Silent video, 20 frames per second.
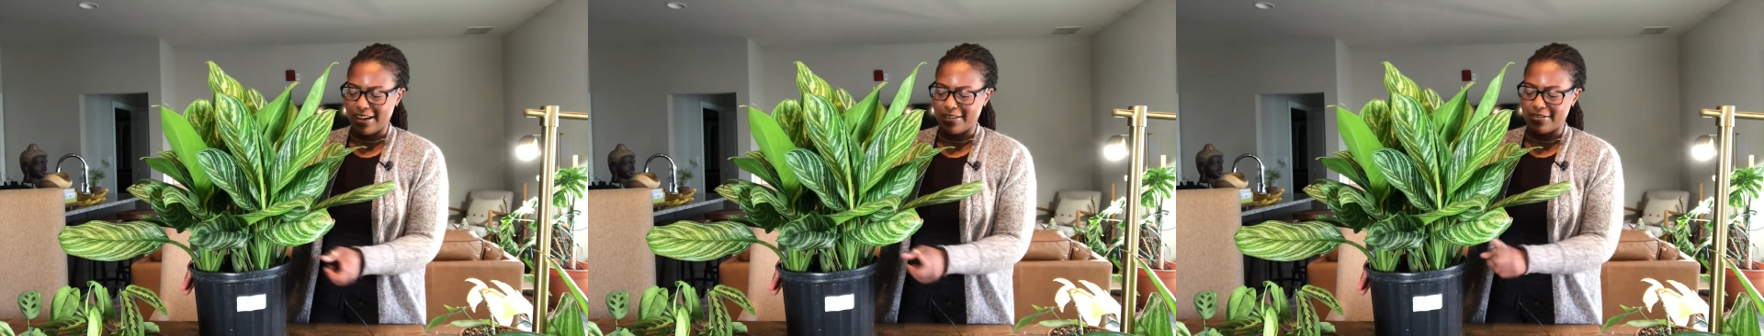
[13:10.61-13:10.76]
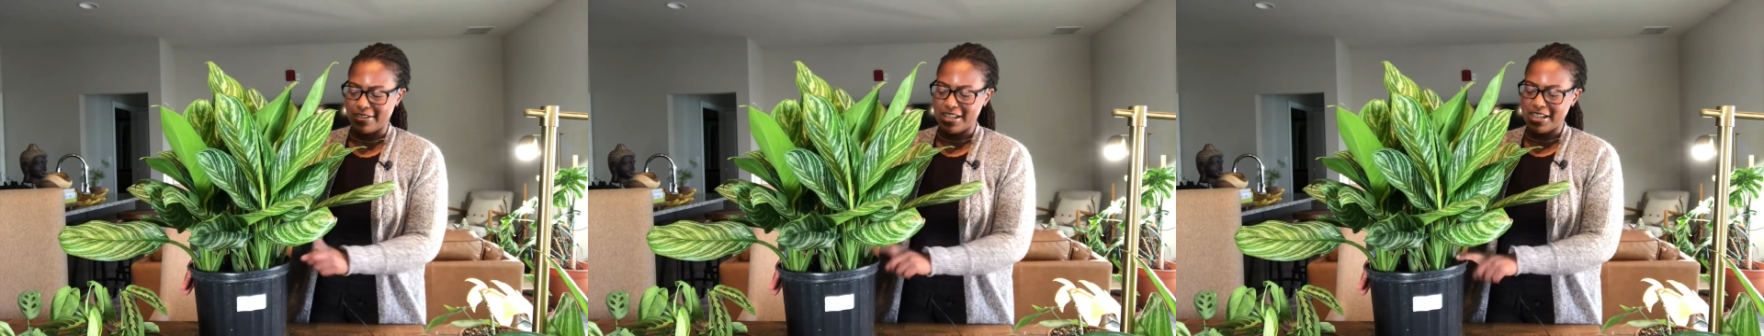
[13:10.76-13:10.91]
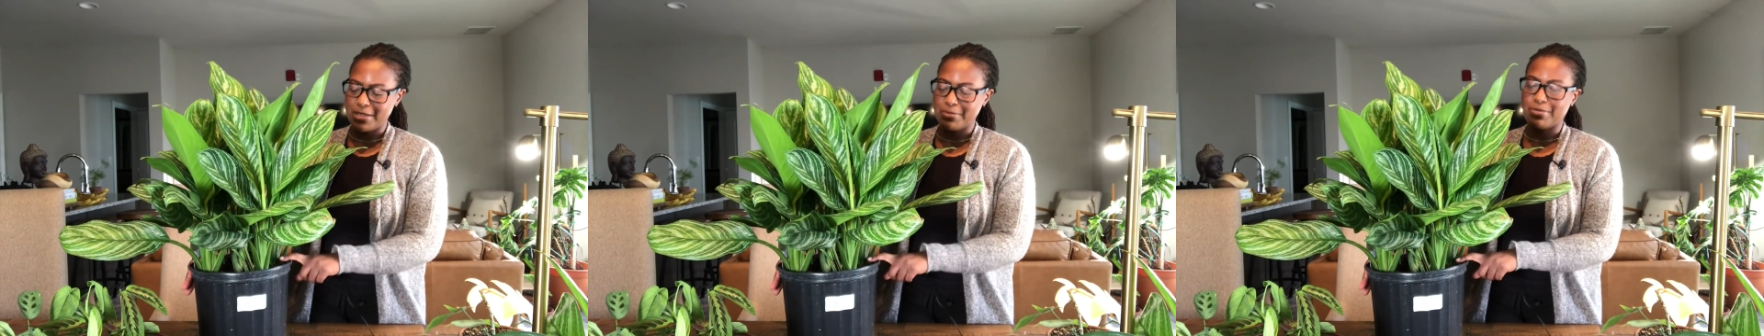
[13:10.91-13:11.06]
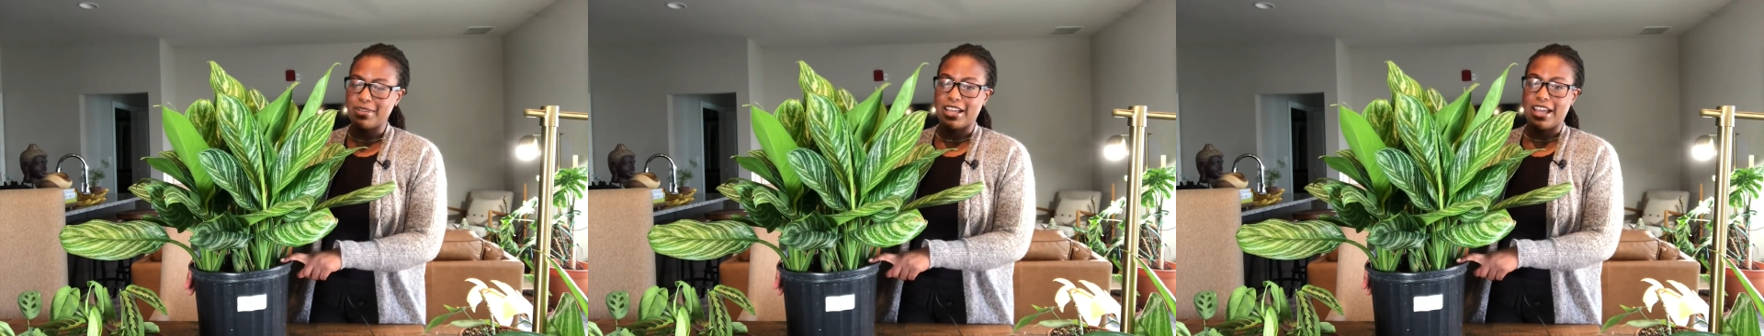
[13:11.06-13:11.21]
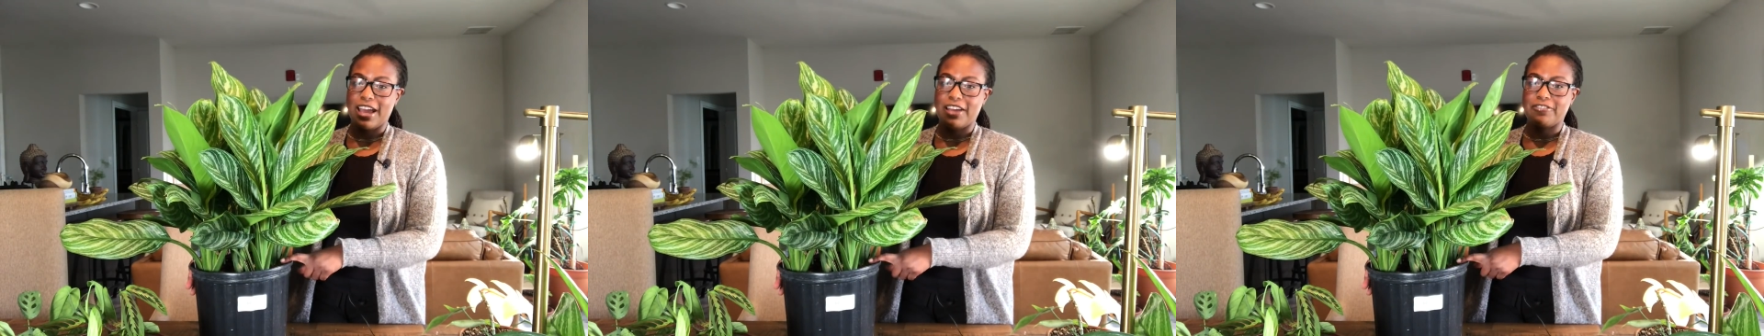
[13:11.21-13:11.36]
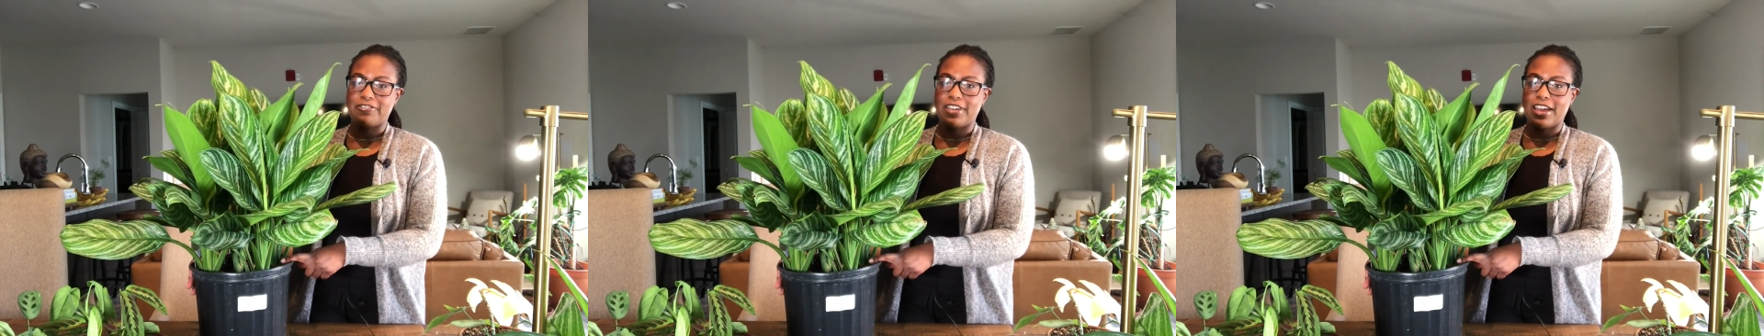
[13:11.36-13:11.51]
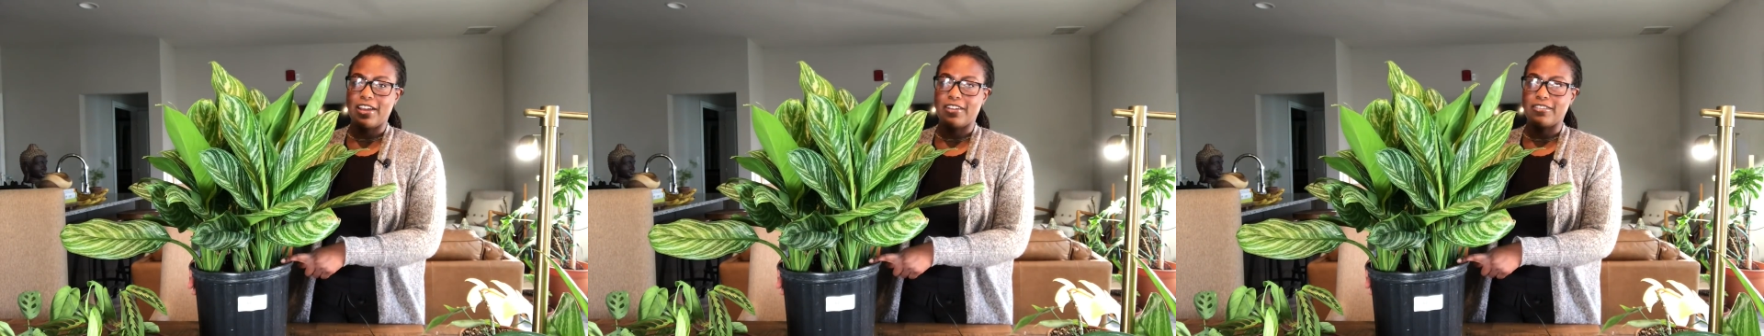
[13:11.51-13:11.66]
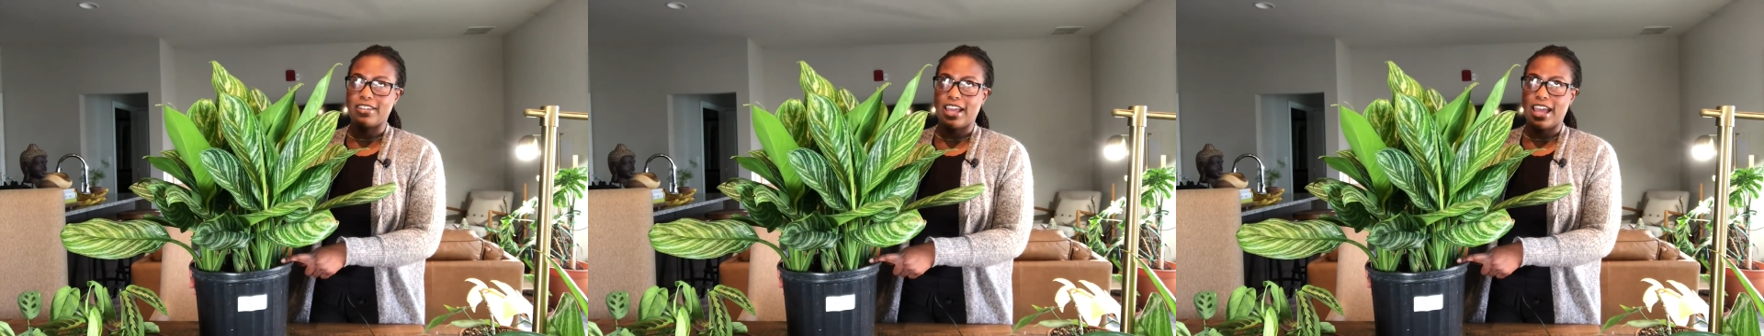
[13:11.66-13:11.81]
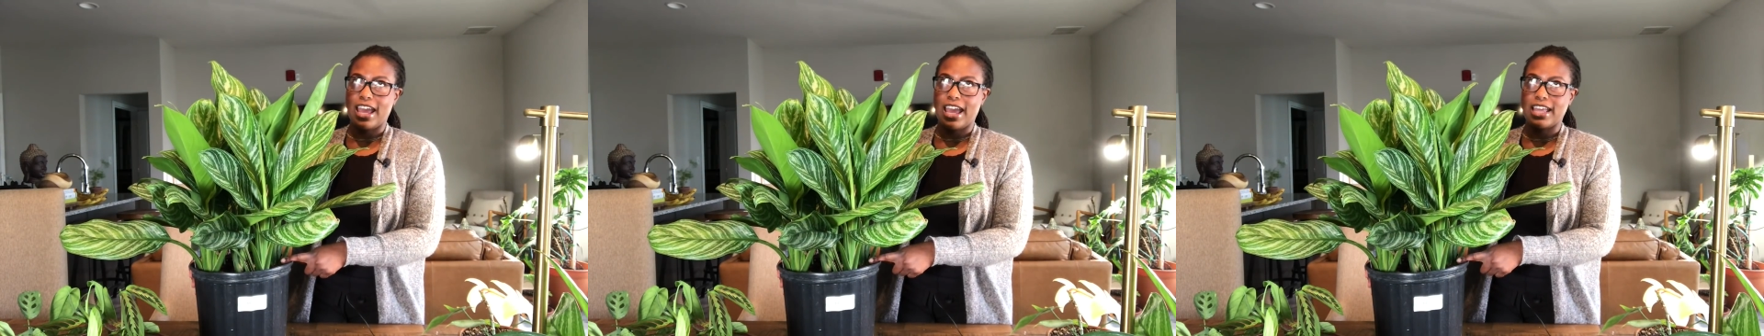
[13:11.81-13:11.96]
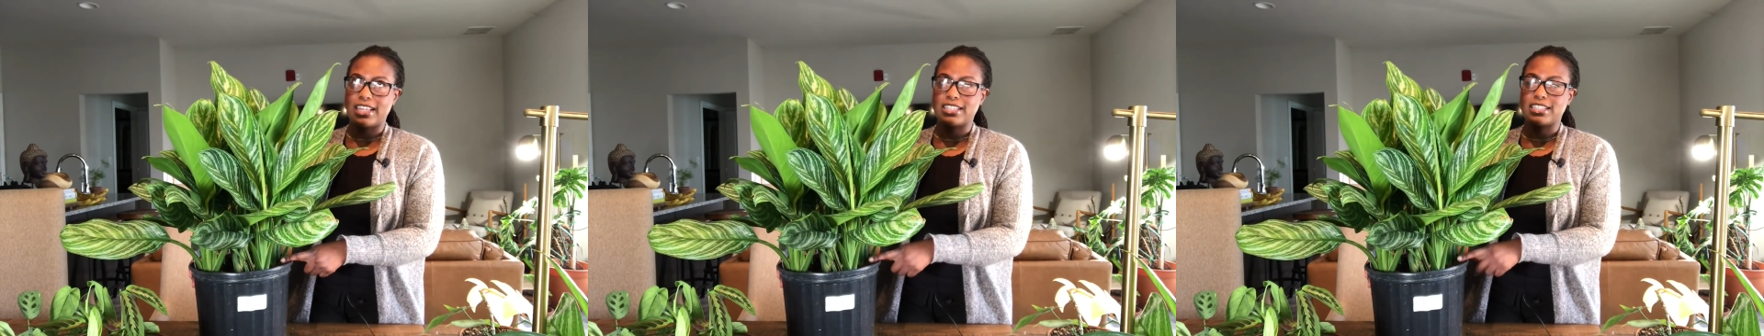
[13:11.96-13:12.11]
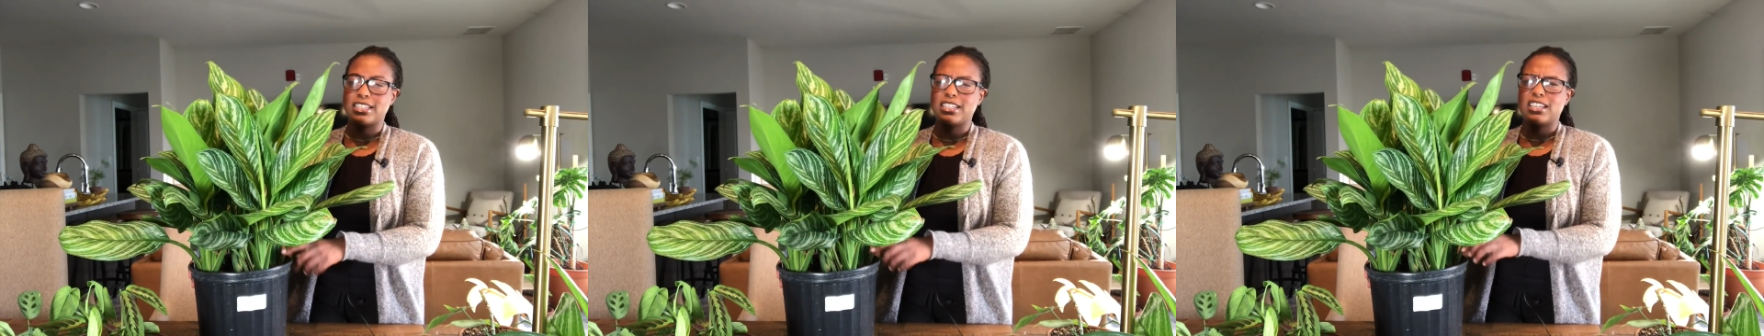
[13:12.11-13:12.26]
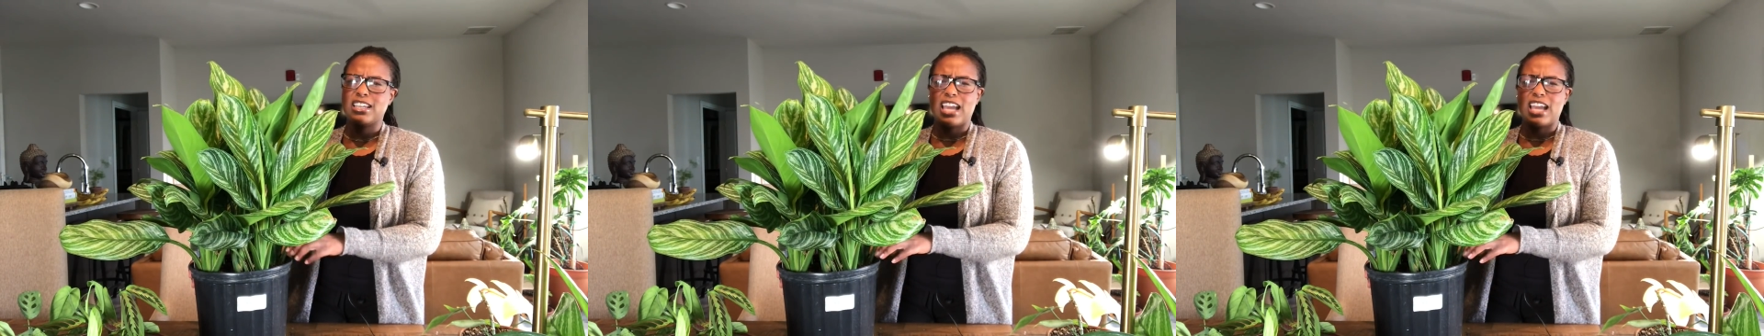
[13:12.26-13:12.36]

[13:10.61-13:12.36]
This plant I found at,